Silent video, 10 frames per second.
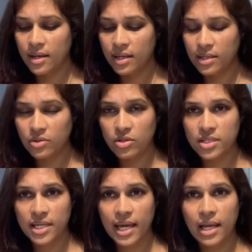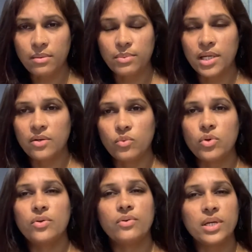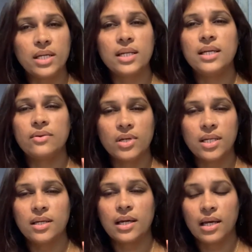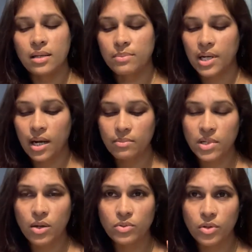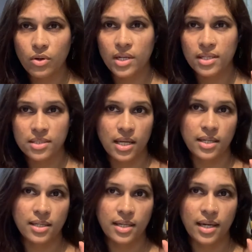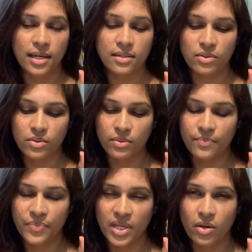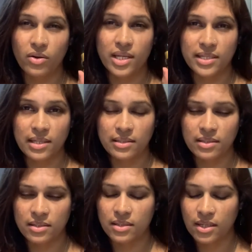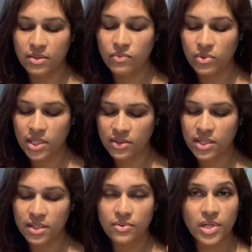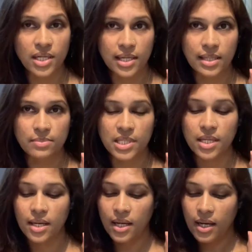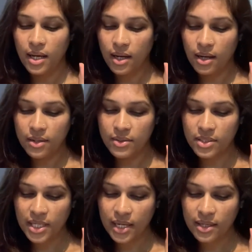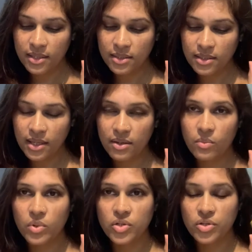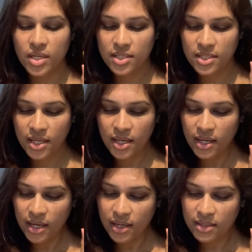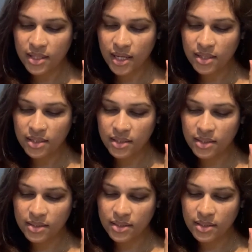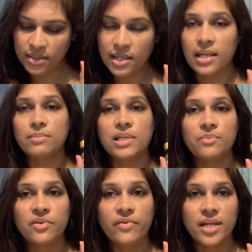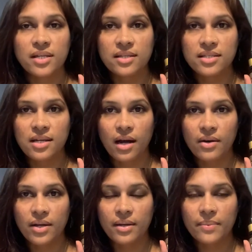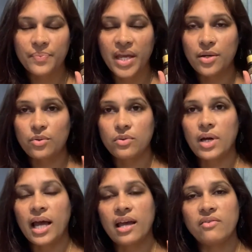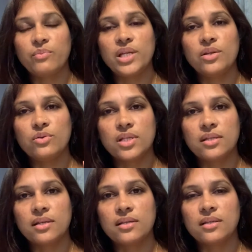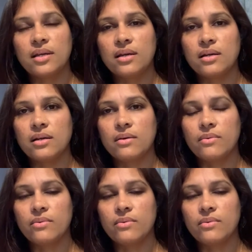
in your scalp it would really really help calm down your anxiety and you know your restlessness it, it, it really helps uh, the second thing which they say uh, that it, it helps in preventing scarring. I don't know. I have been using this uh,